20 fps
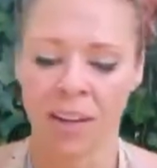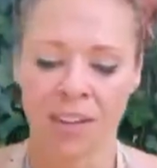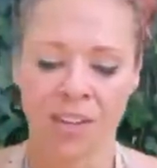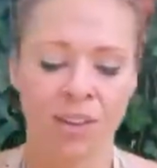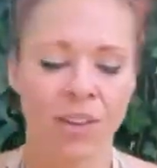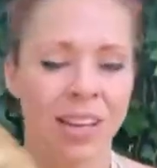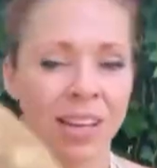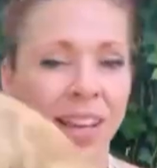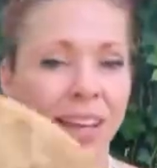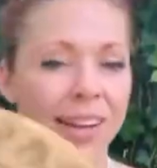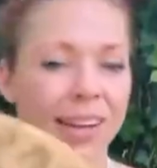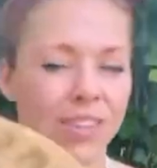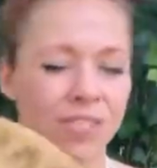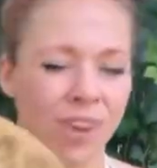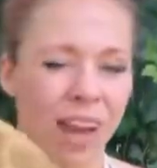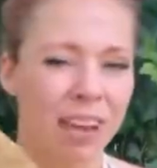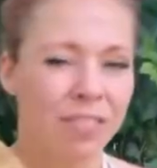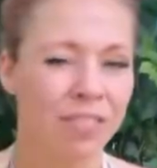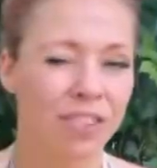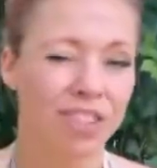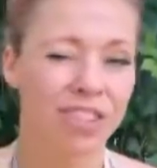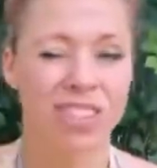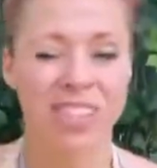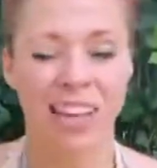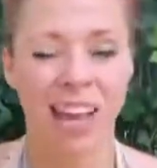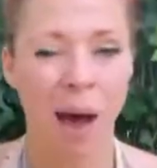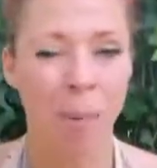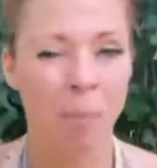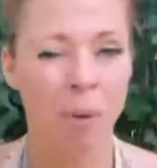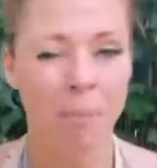You can let it dry for just a
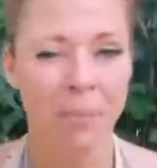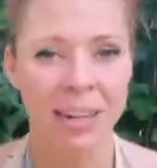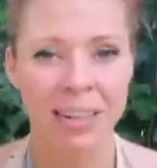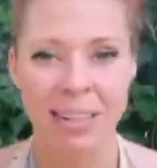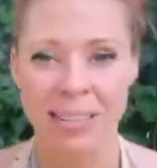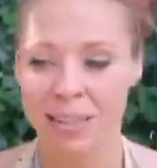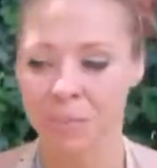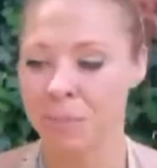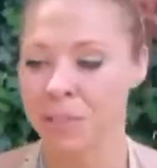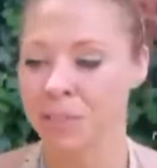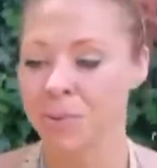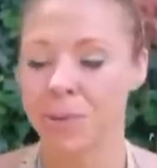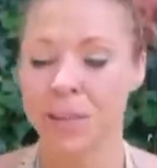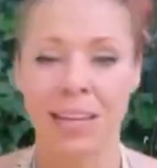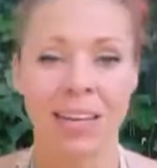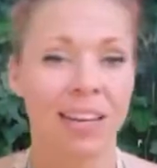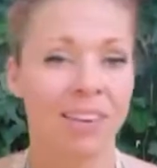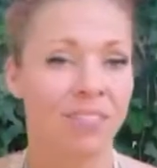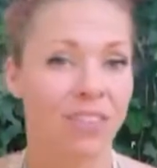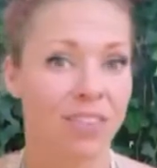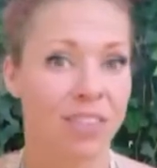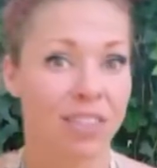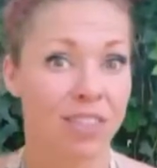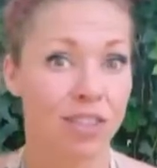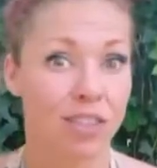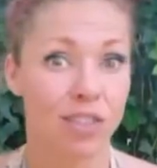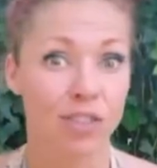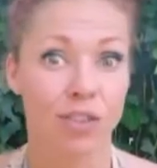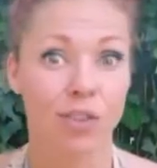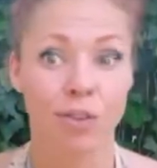couple minutes in between if it's
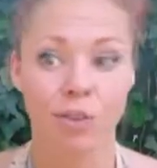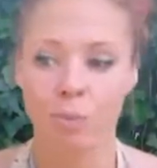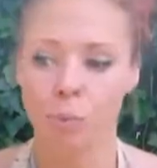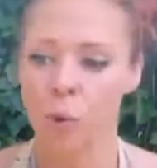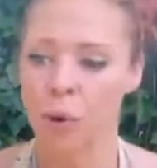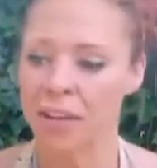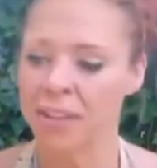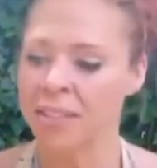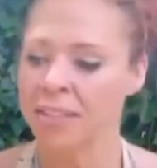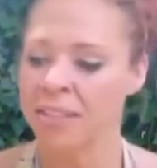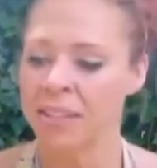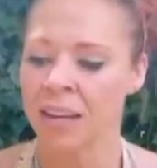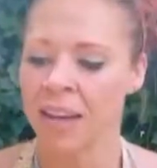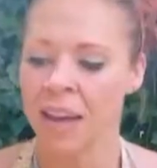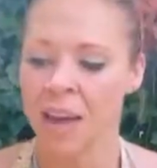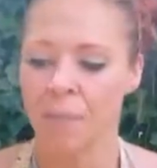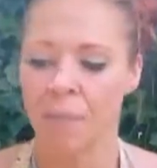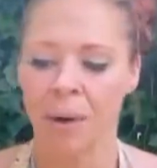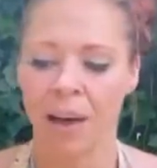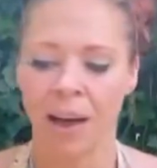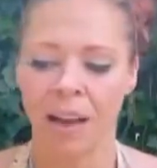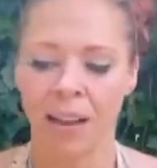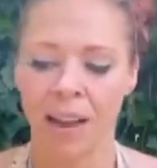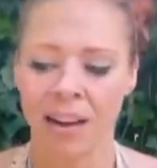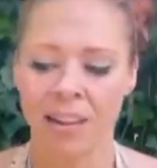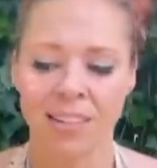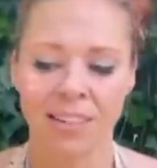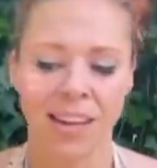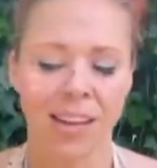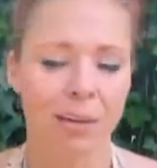too moist, but a
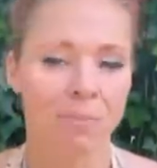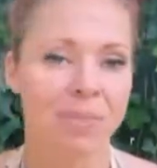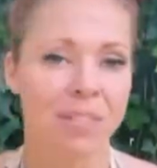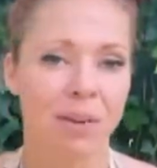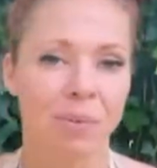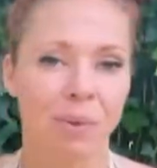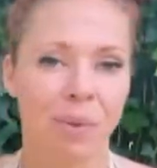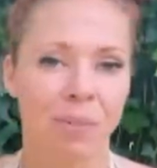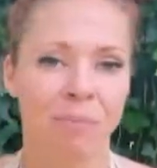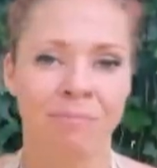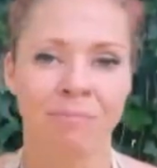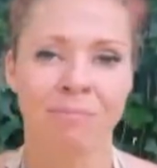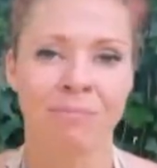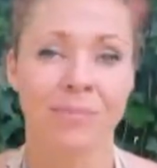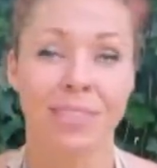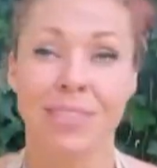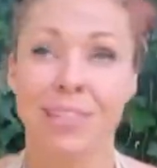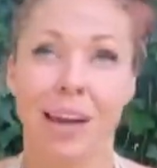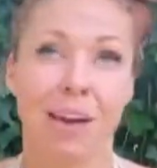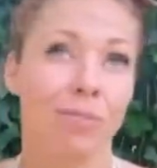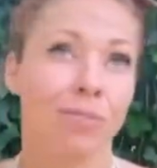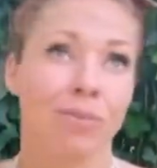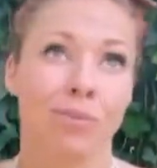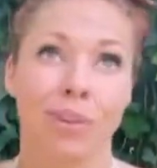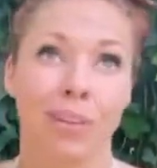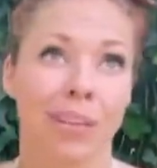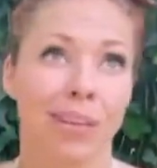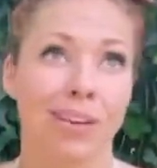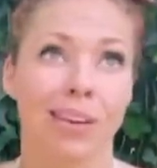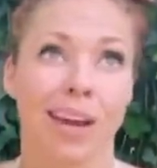lot of times it will sound
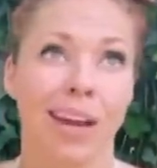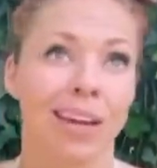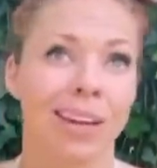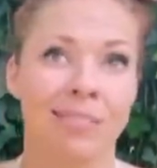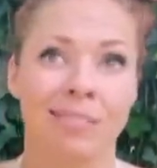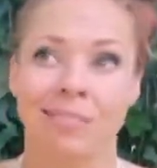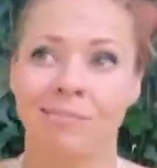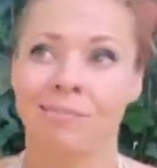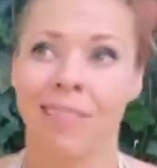really great